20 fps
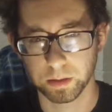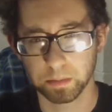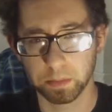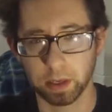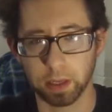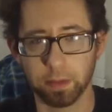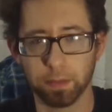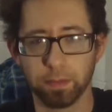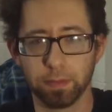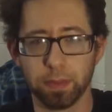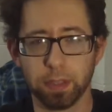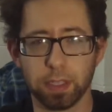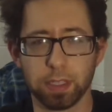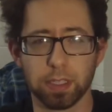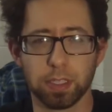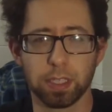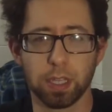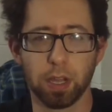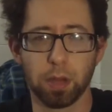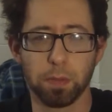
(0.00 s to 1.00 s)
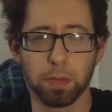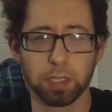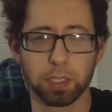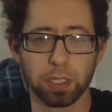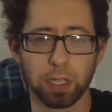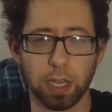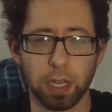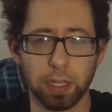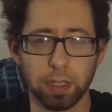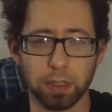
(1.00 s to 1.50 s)
But this is how
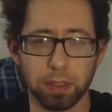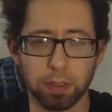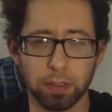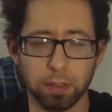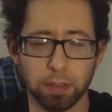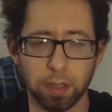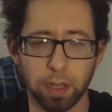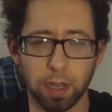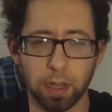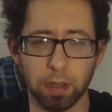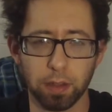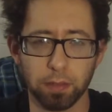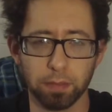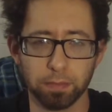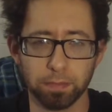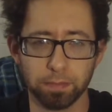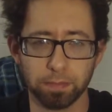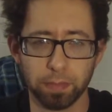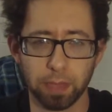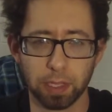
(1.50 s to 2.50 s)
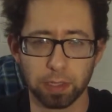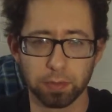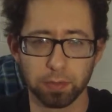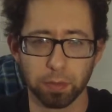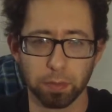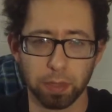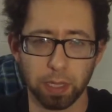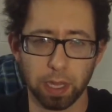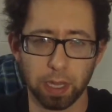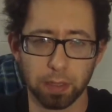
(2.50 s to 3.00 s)
much light that's
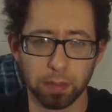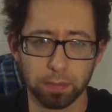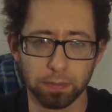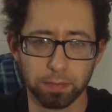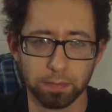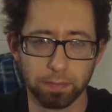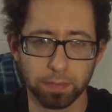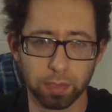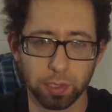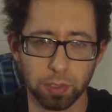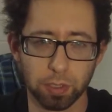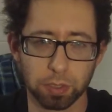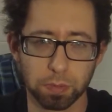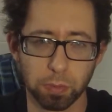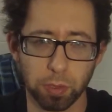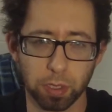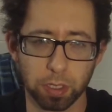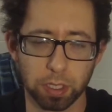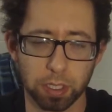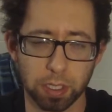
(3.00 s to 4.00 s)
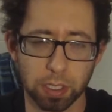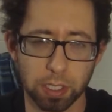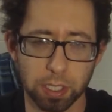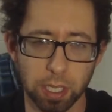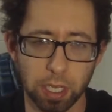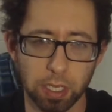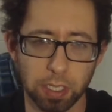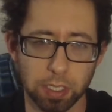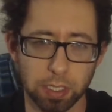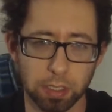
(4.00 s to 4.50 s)
from that. So it's more
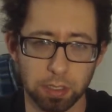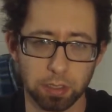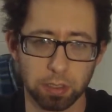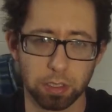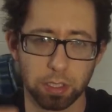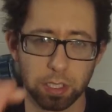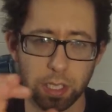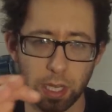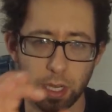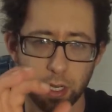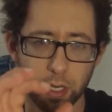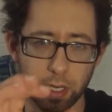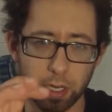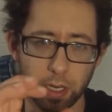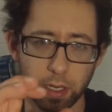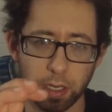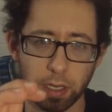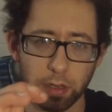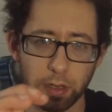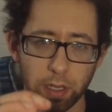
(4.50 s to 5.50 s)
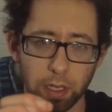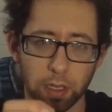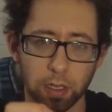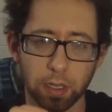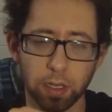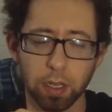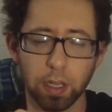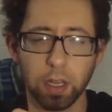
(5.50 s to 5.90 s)
concise set in an area.